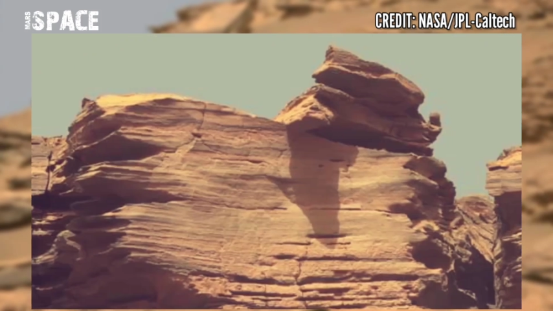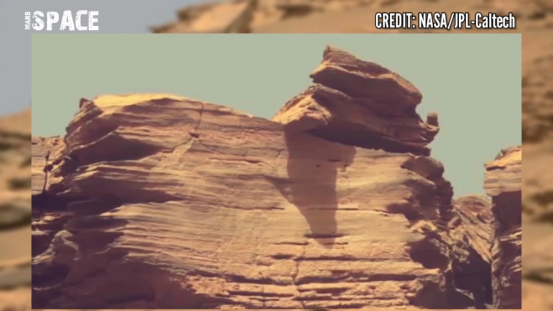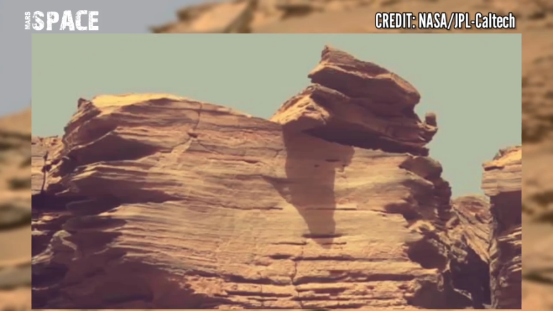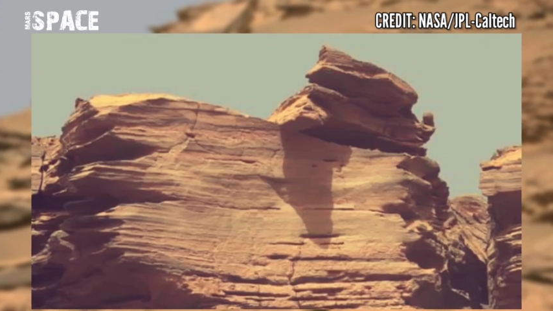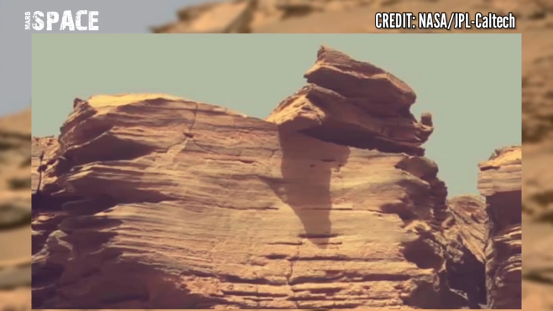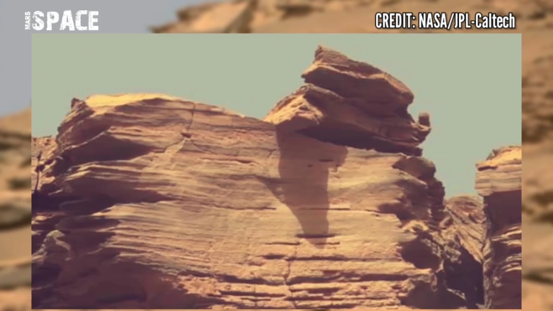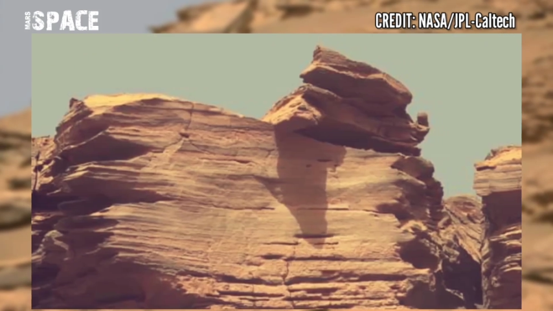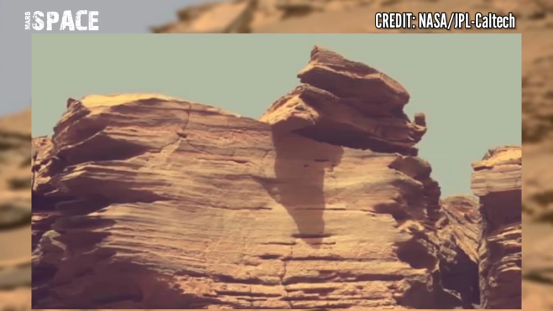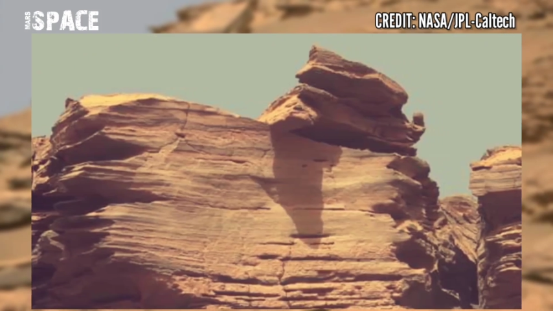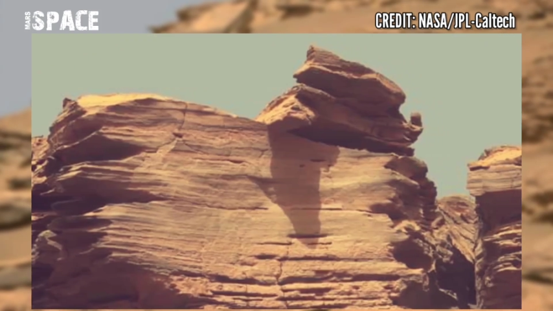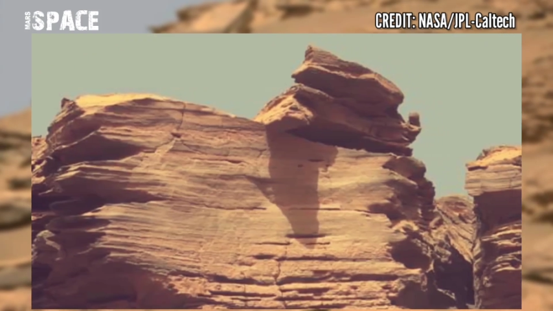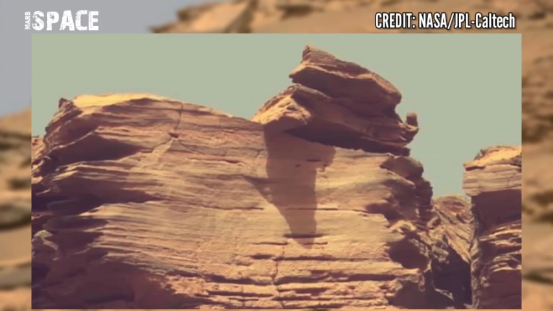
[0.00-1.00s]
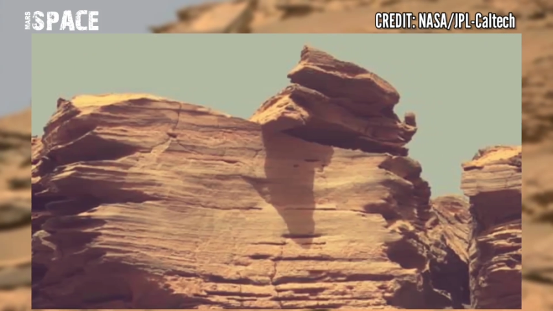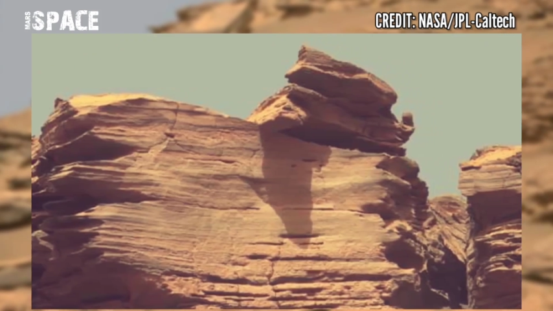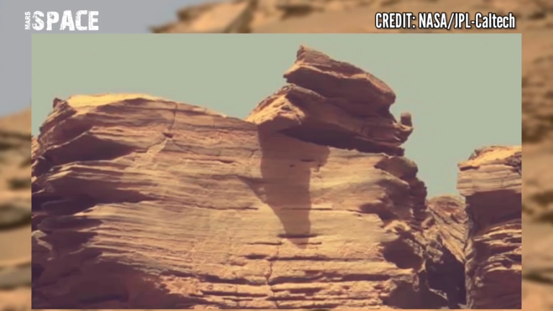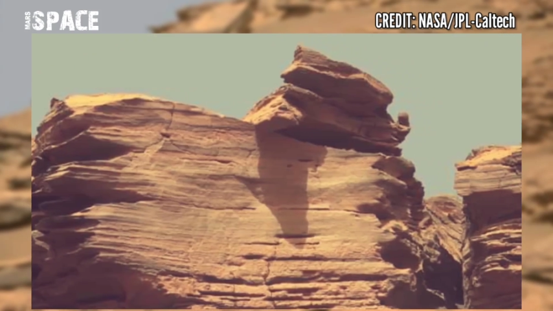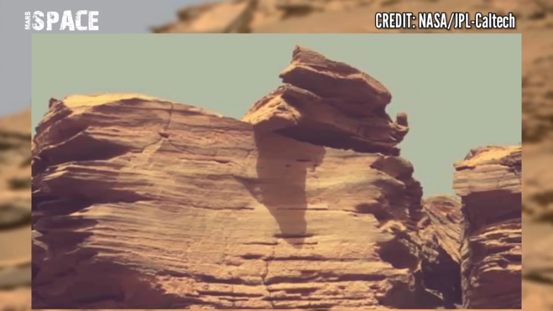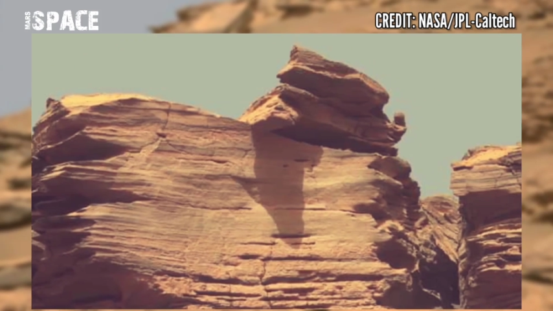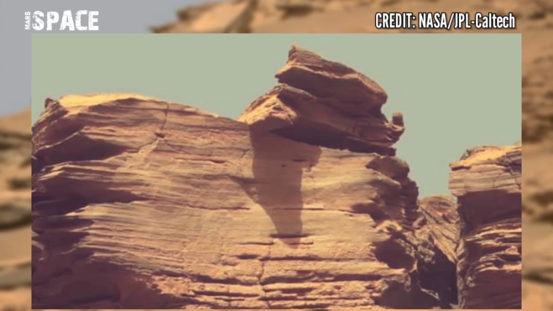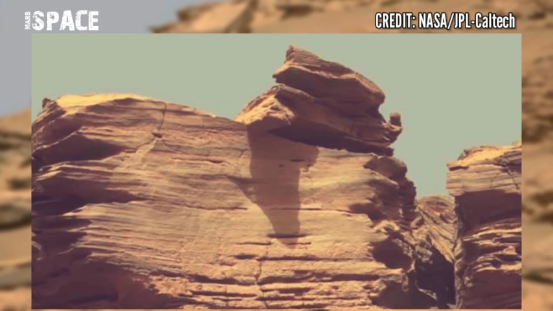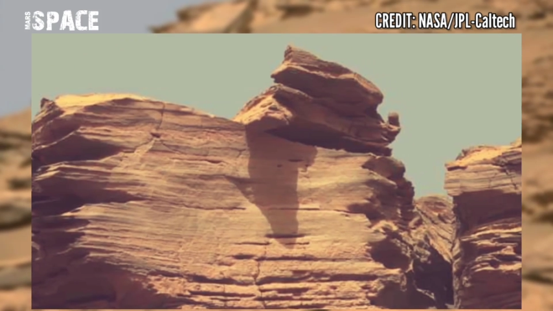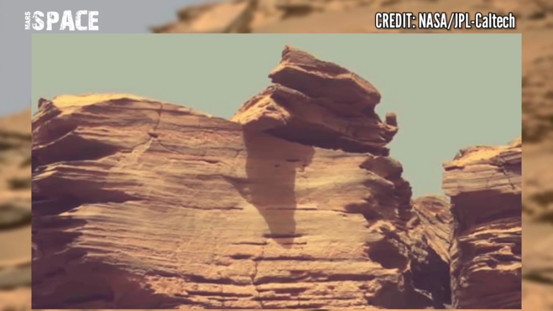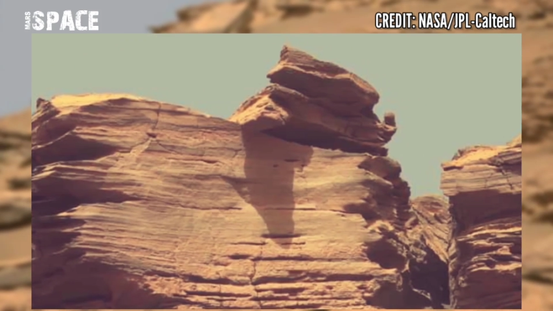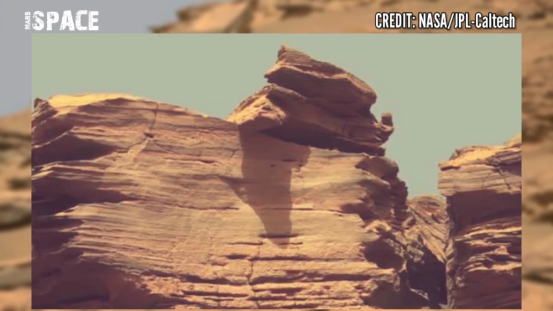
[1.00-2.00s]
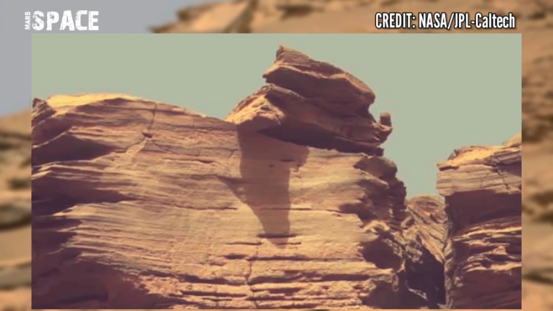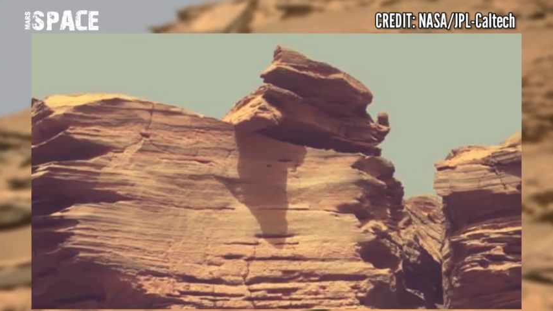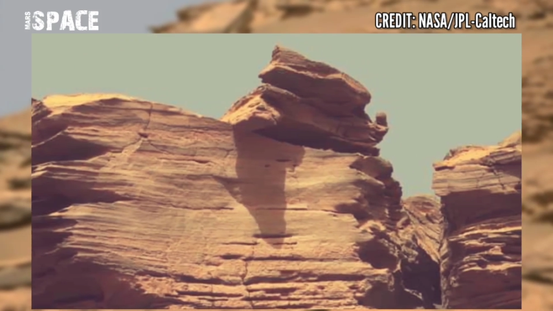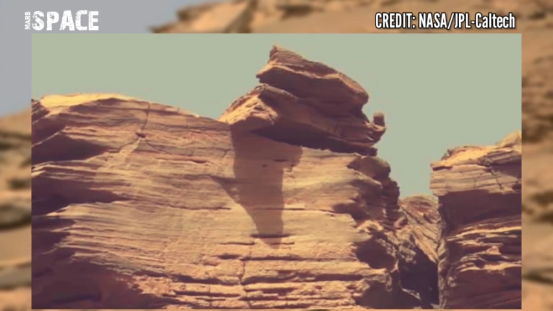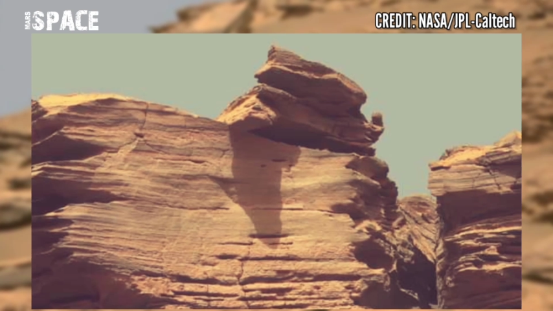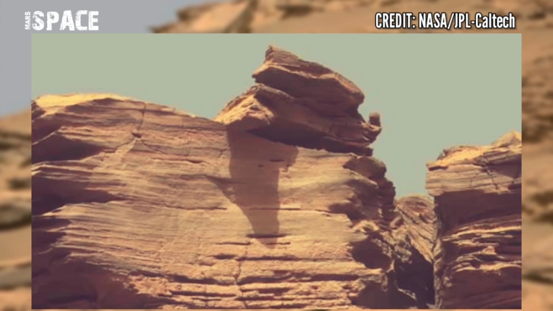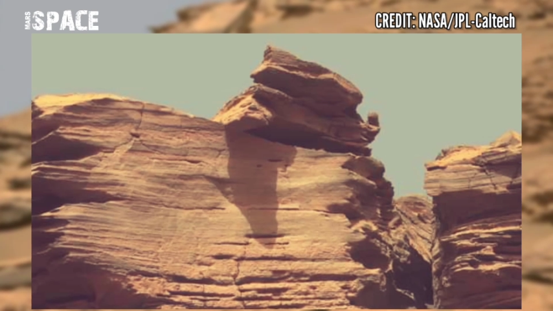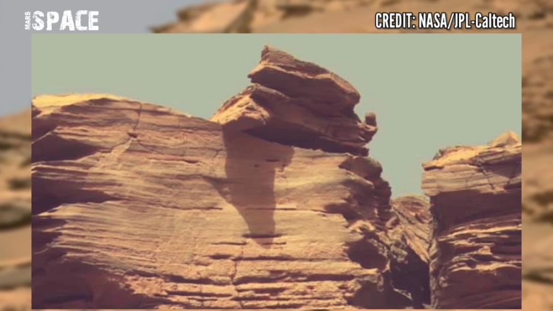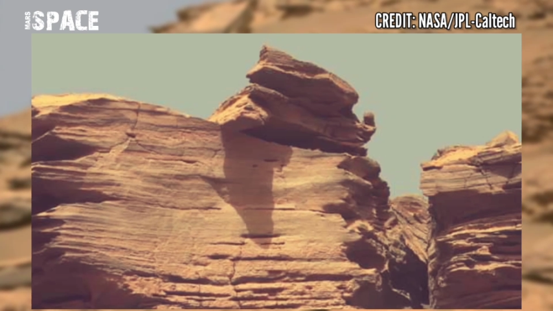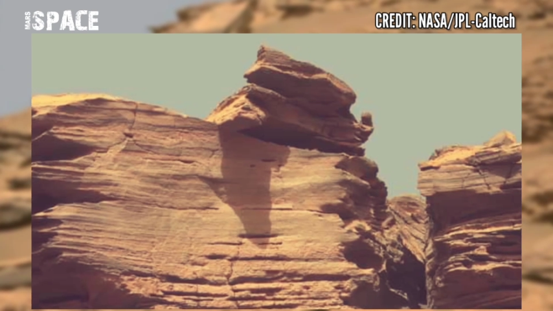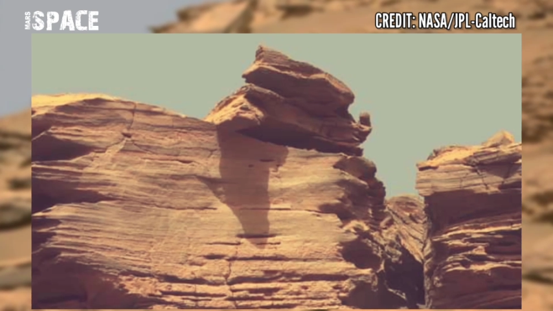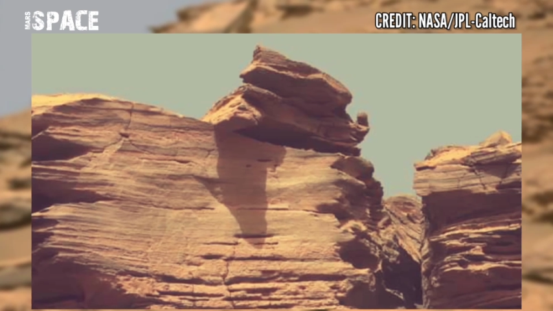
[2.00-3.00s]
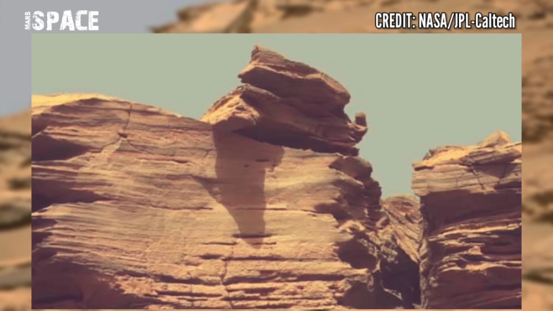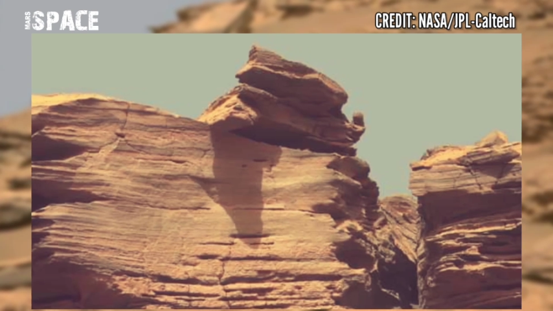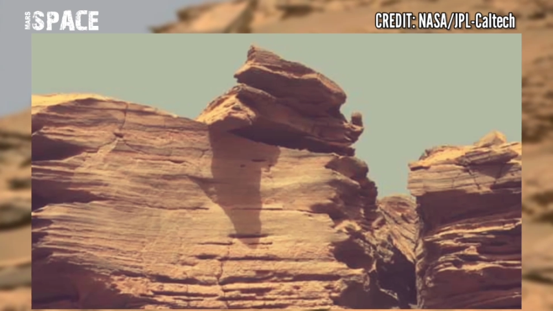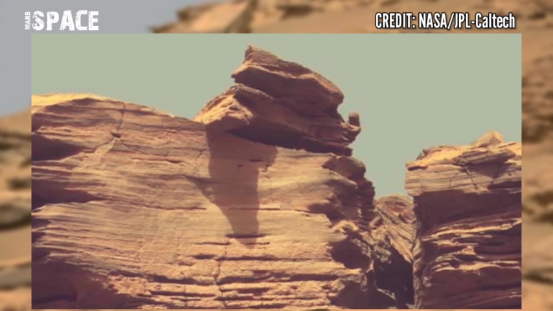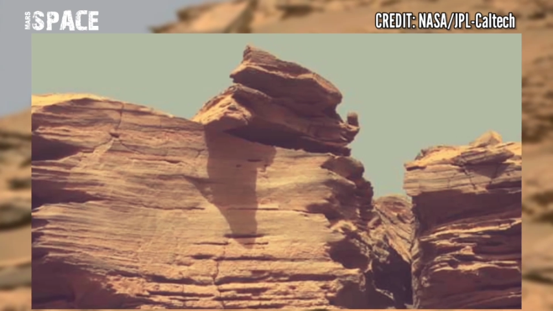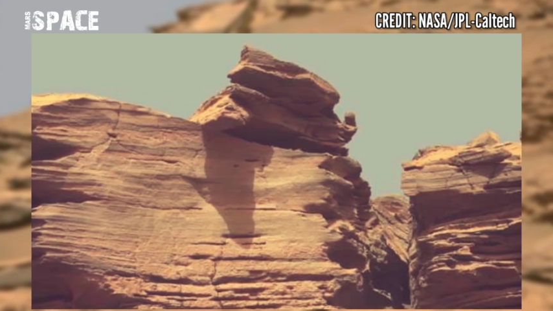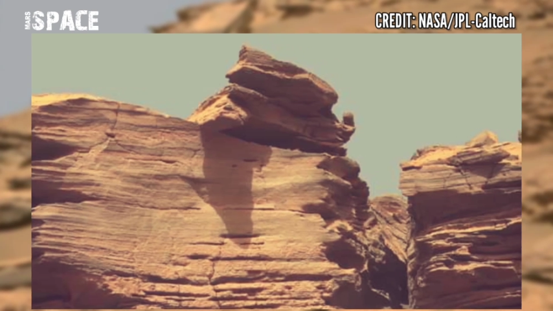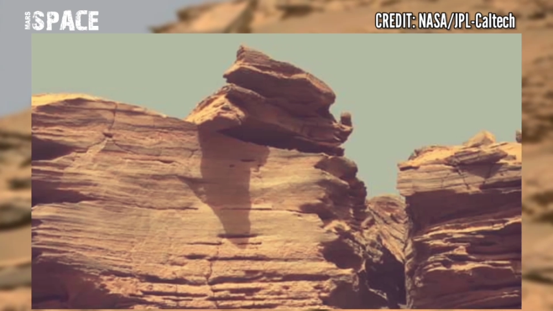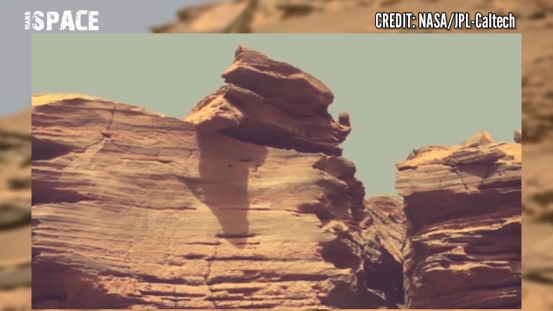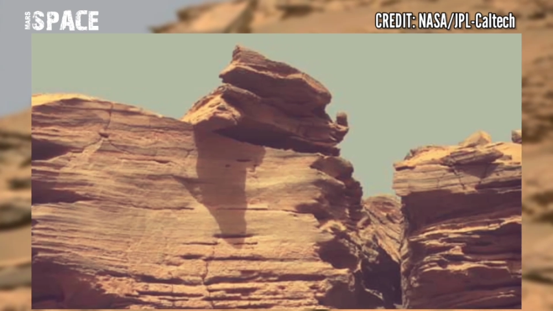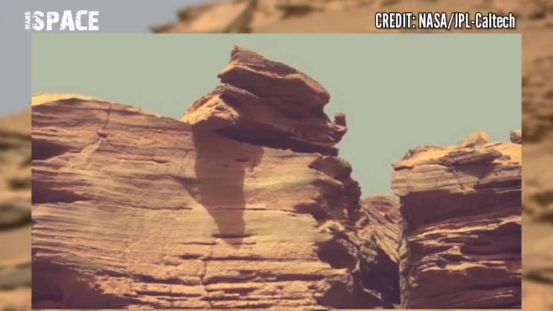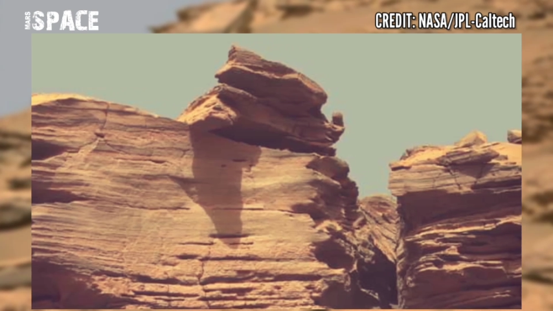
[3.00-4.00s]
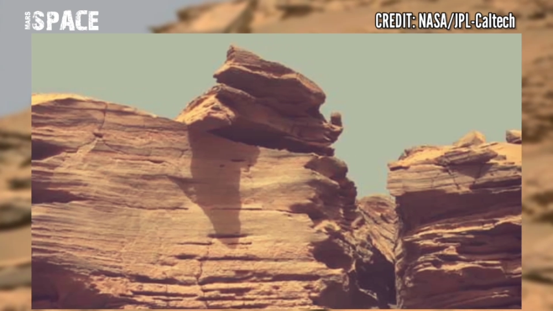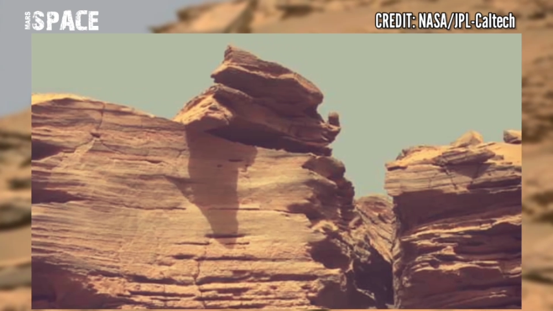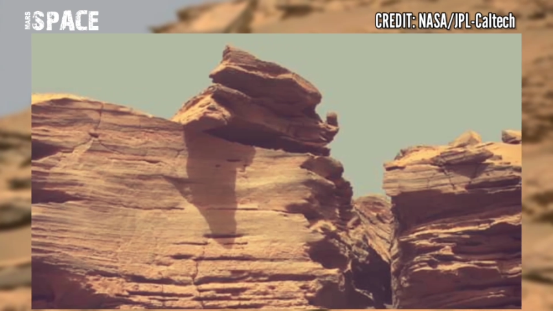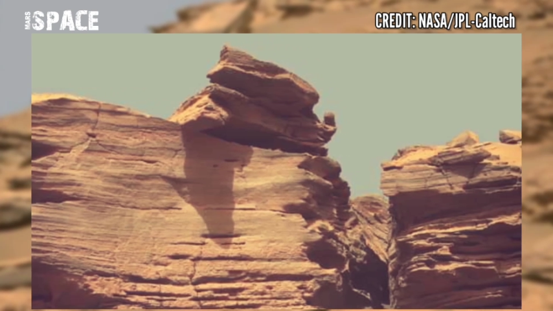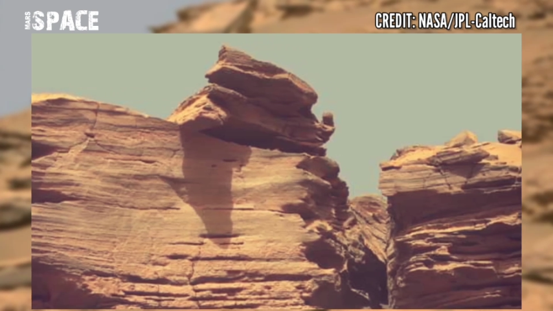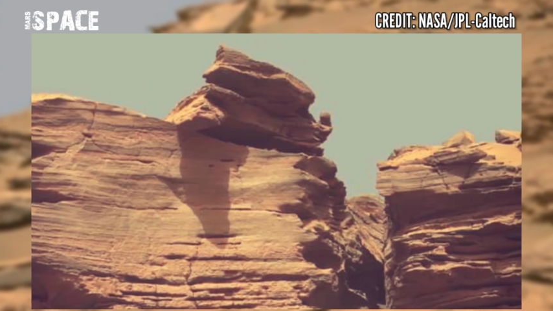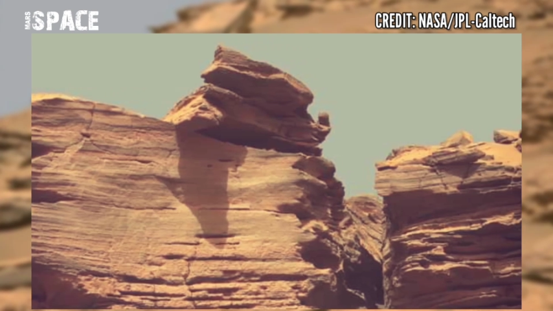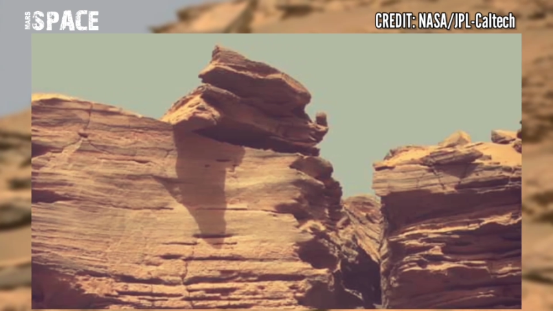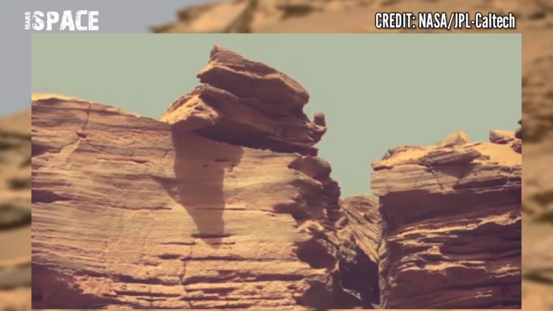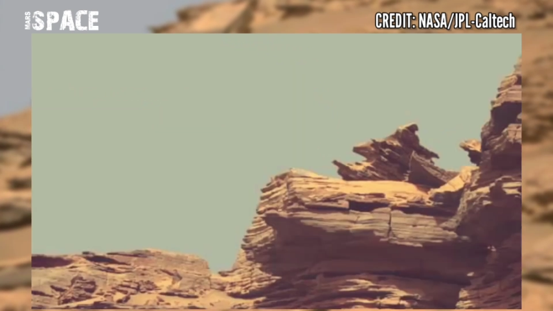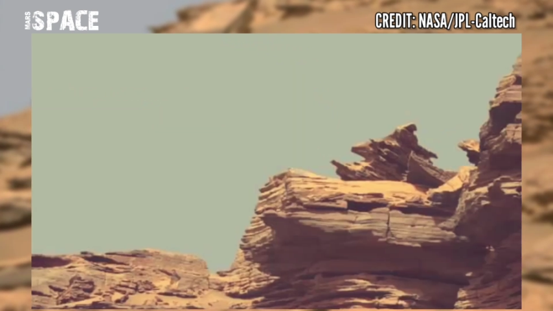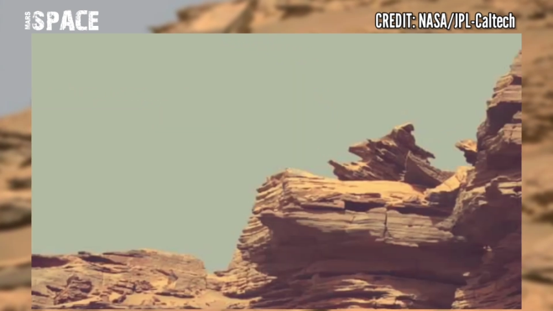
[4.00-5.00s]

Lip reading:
No face is visible, so there are no lips to read.